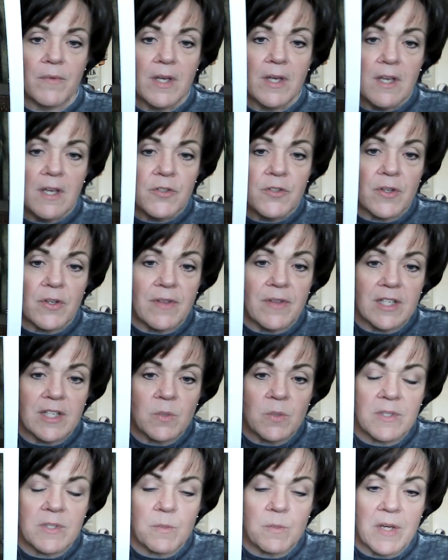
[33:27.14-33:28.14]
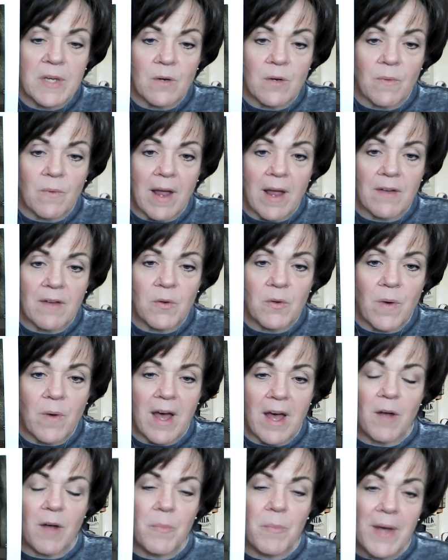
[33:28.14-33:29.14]
So this one's been around a
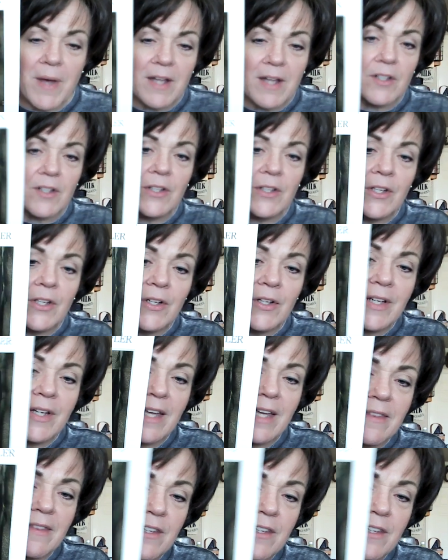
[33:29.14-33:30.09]
while, but look at the